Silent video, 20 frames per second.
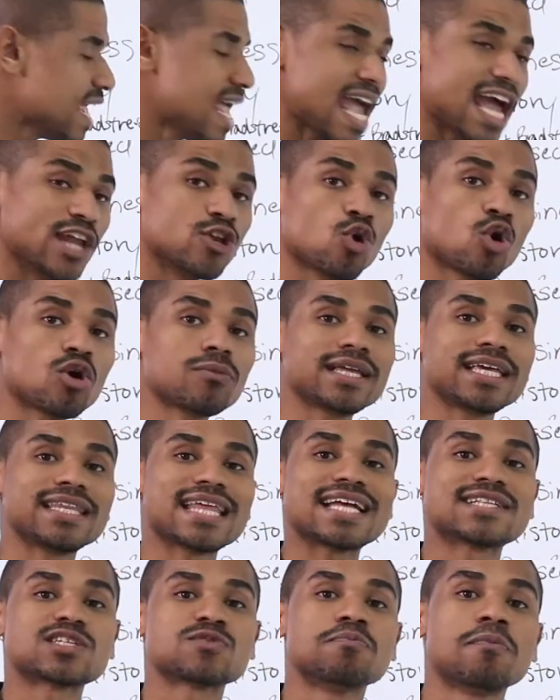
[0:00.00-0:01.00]
And normally
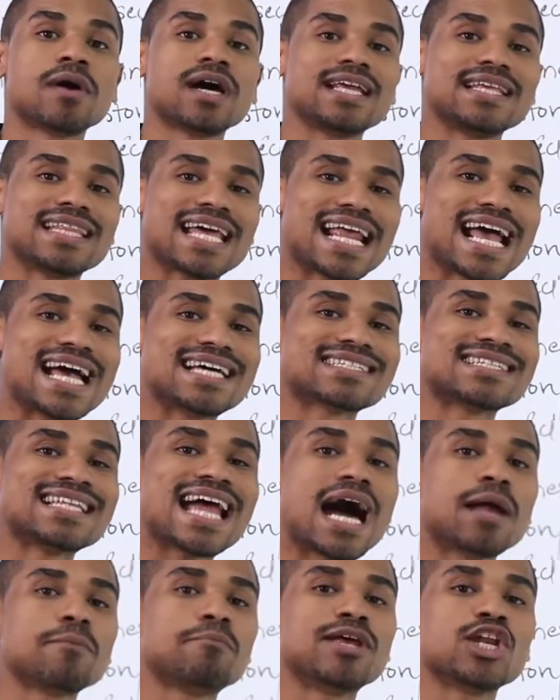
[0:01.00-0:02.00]
that's money that has
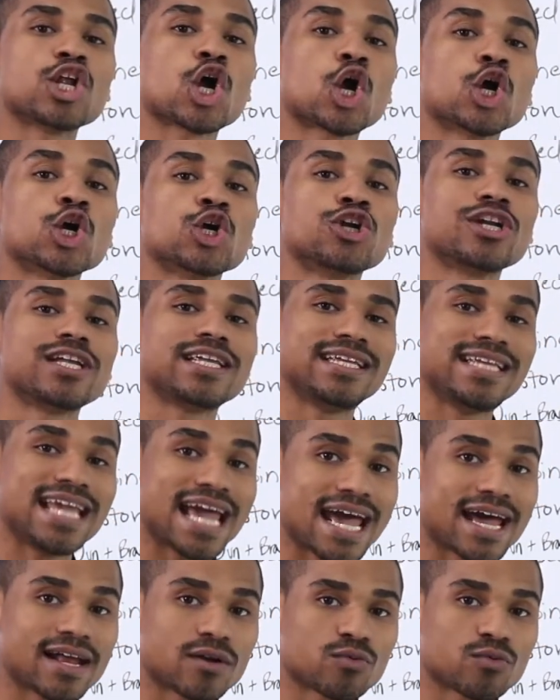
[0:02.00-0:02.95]
not been earned yet,